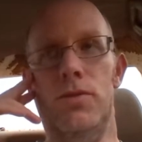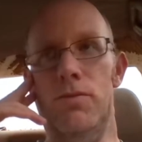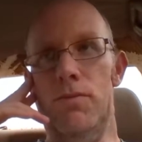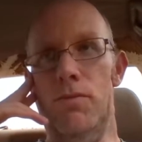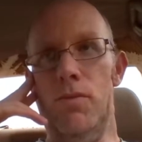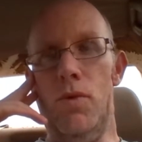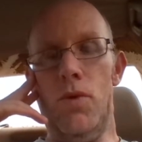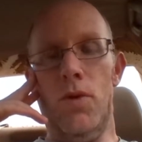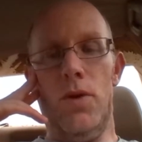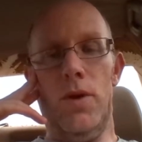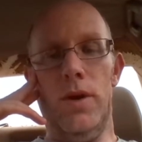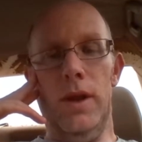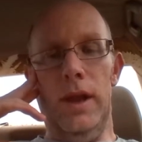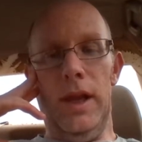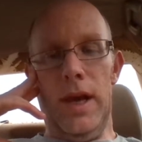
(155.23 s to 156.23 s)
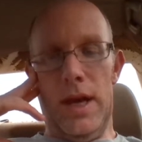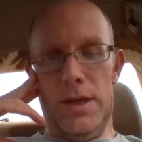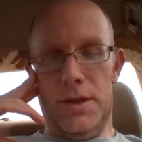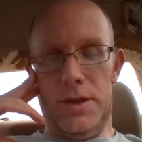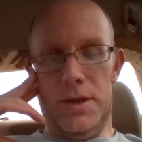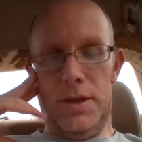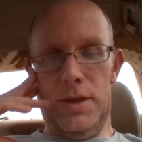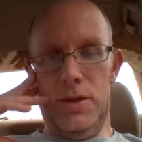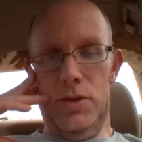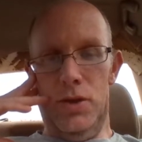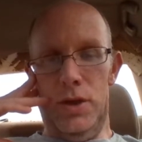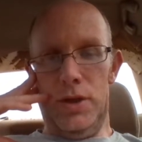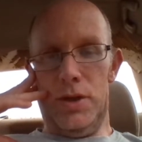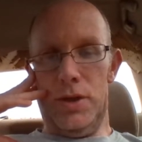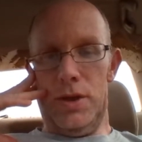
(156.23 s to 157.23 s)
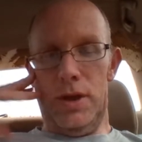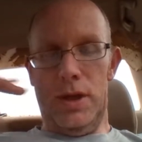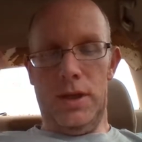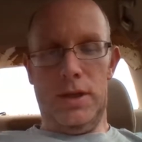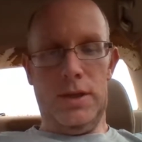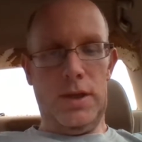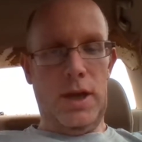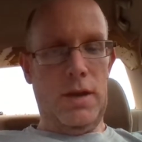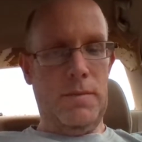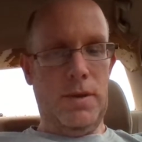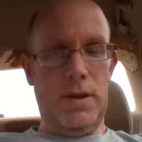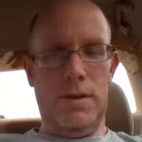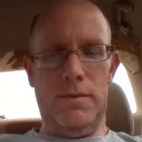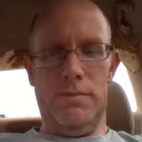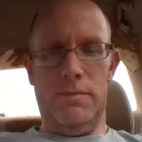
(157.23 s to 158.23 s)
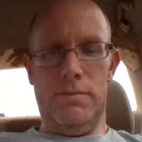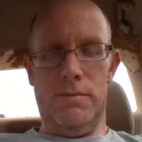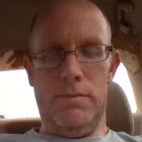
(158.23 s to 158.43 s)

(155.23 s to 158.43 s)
more or less just examine